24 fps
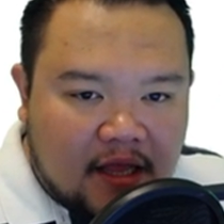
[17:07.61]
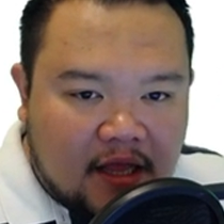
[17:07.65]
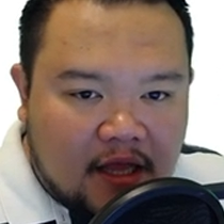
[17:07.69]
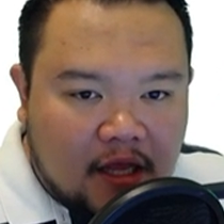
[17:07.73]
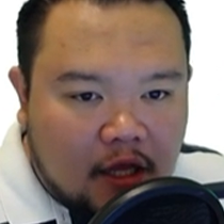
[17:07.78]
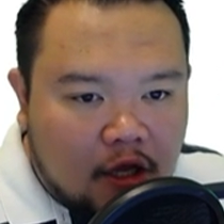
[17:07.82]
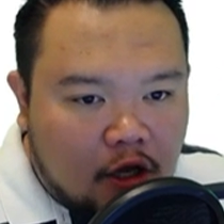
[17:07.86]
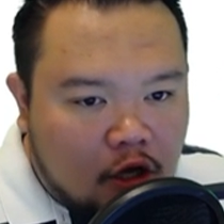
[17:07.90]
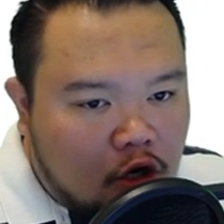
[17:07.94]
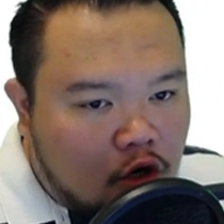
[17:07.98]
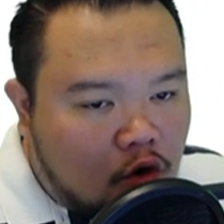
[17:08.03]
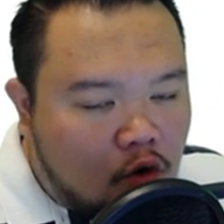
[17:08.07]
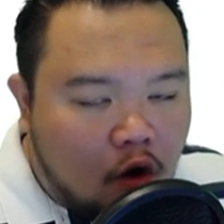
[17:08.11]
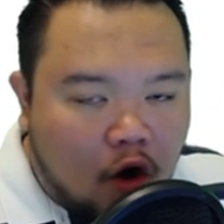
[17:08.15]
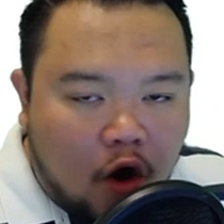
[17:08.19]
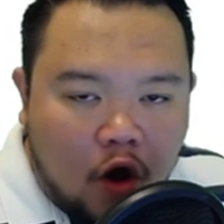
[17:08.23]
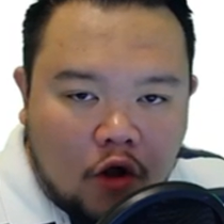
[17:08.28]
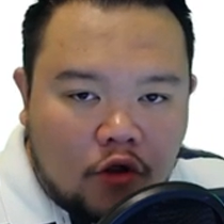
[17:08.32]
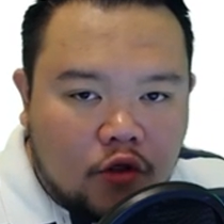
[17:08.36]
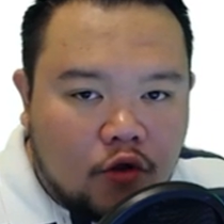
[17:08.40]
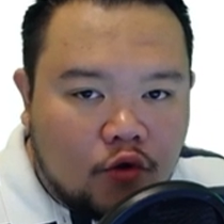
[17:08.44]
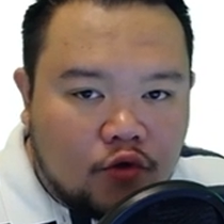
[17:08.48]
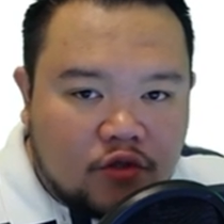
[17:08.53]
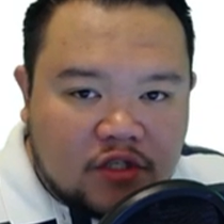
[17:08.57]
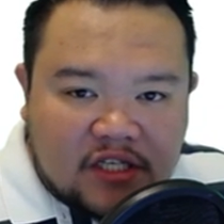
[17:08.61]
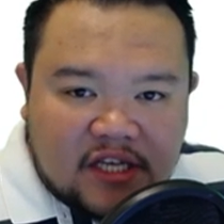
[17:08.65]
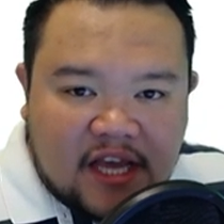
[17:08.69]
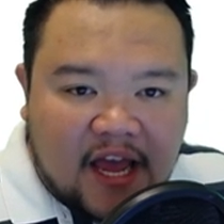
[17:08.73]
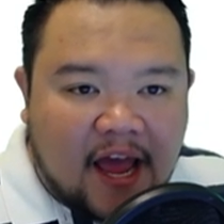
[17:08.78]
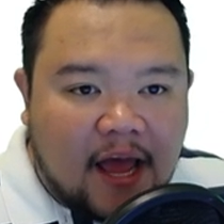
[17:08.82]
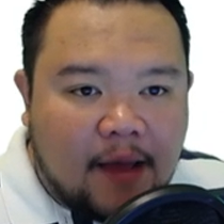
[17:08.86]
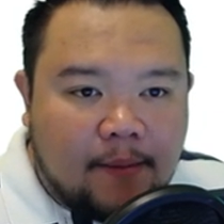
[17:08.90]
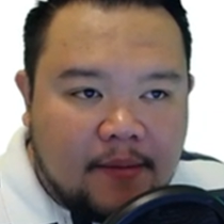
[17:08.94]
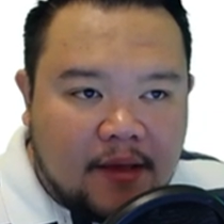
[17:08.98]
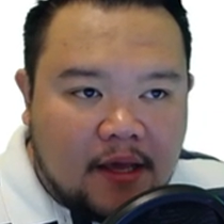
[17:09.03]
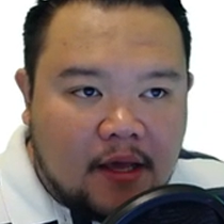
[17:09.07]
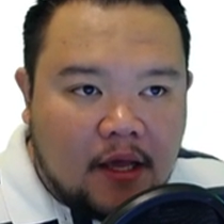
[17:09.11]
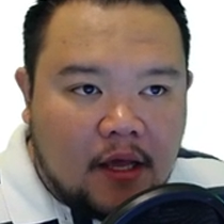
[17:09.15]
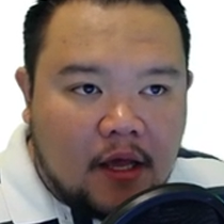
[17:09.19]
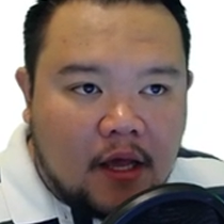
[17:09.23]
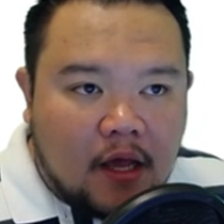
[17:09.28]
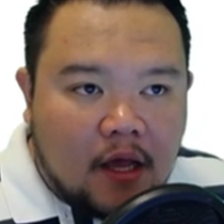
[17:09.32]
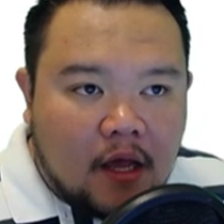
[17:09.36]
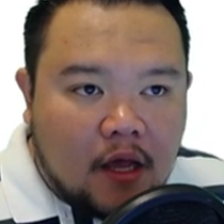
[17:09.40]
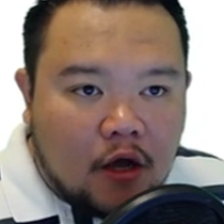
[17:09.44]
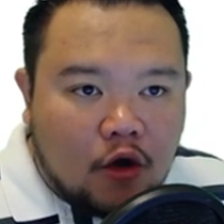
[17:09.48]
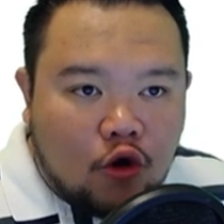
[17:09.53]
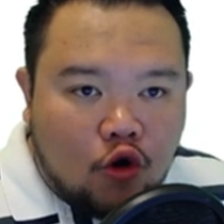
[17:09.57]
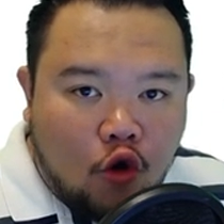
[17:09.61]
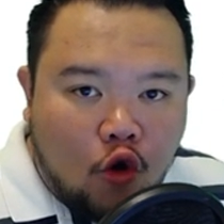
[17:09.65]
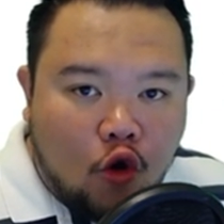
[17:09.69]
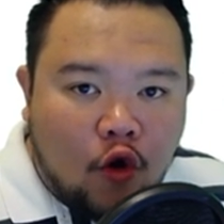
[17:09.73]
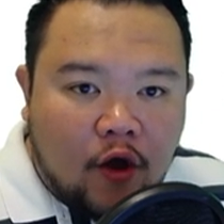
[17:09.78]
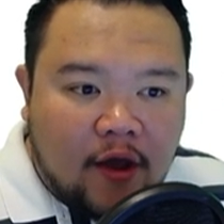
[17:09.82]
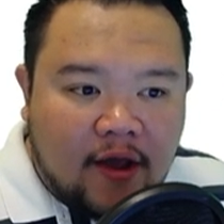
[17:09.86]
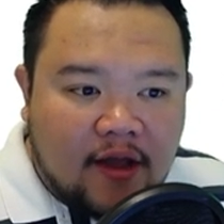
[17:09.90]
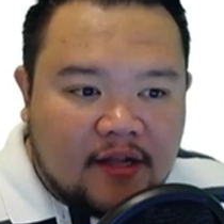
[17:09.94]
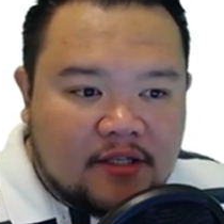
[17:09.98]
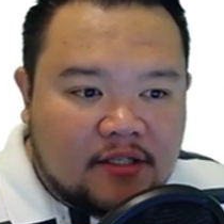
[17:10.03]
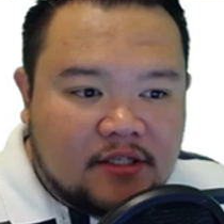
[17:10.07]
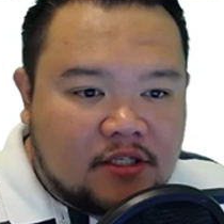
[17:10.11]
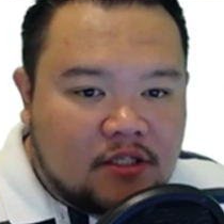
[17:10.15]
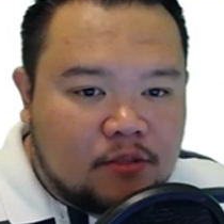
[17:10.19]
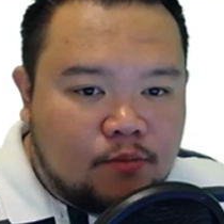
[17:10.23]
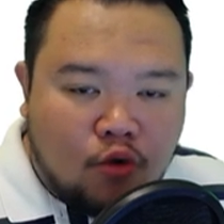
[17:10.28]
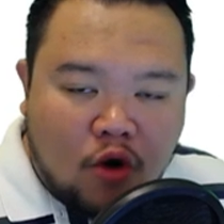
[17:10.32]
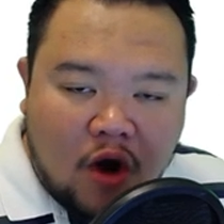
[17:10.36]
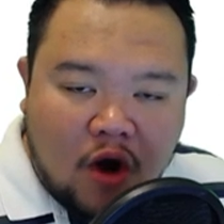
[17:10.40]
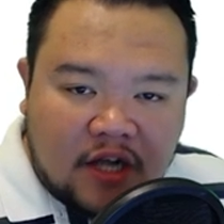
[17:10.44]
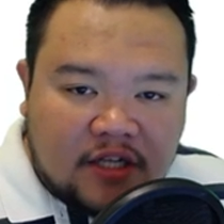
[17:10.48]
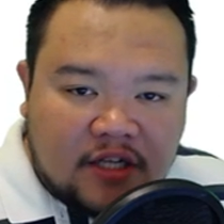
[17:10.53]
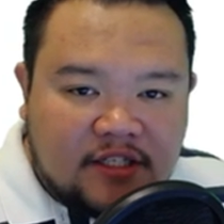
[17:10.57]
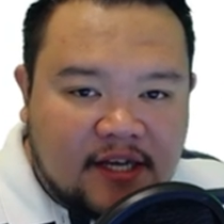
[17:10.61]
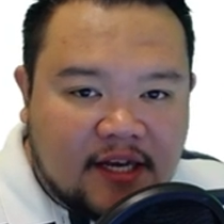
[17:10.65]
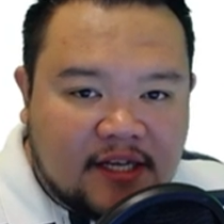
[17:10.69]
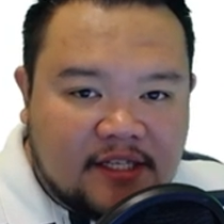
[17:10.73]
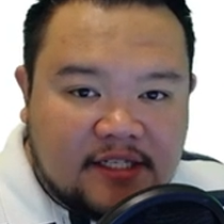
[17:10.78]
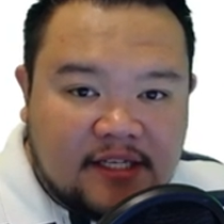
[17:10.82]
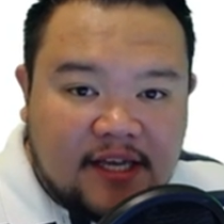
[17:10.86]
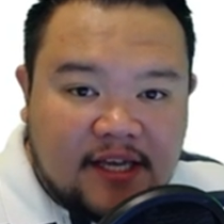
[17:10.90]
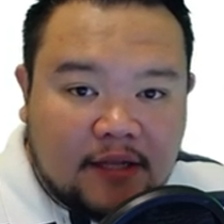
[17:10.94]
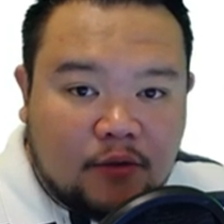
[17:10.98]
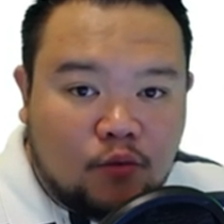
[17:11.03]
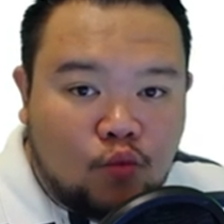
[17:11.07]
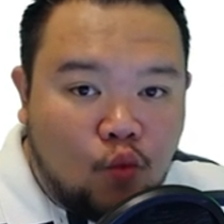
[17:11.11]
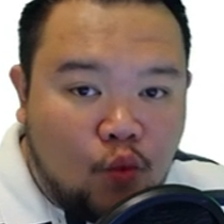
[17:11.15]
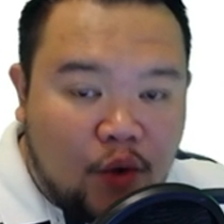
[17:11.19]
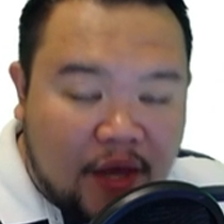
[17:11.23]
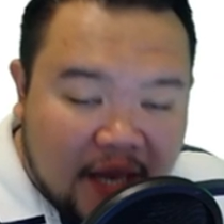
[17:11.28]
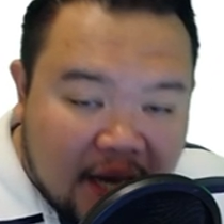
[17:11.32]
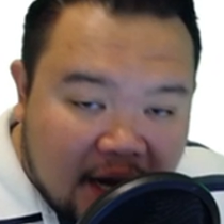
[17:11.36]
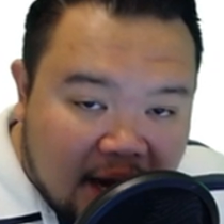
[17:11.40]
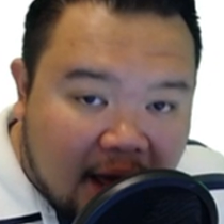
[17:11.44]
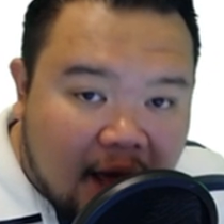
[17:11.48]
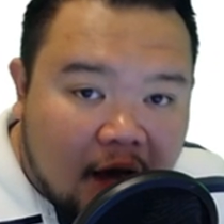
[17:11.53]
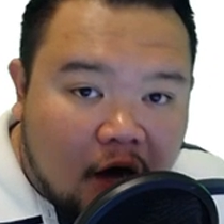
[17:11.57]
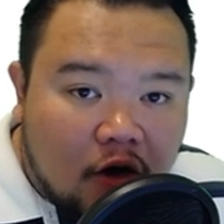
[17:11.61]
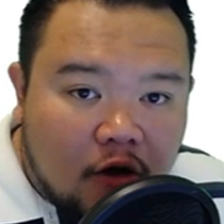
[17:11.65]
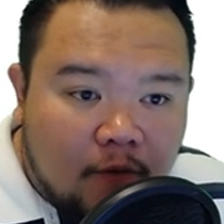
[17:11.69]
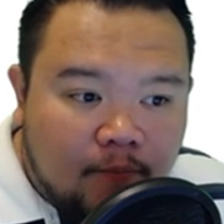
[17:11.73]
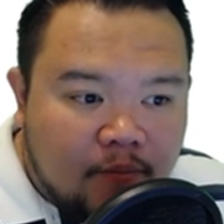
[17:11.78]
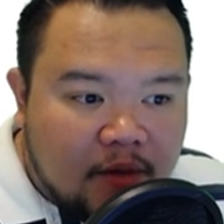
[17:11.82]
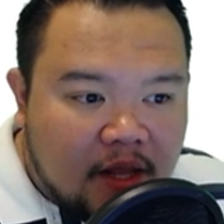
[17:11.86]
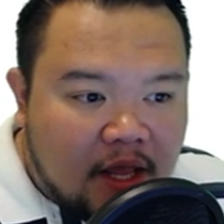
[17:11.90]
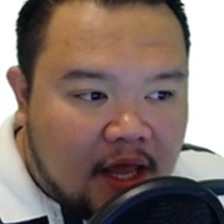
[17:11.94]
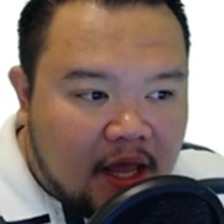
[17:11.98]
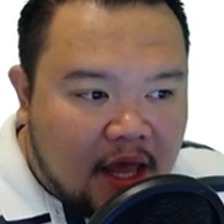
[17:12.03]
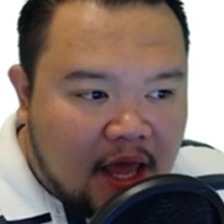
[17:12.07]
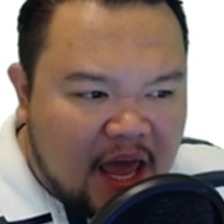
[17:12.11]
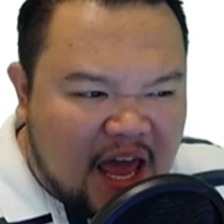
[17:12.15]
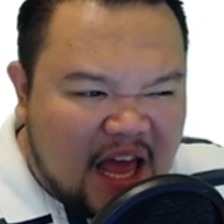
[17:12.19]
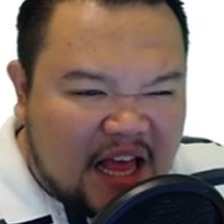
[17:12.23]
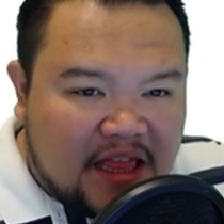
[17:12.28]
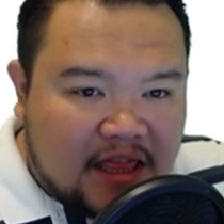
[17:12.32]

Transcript: and you know all those scammy coins projects get weeded out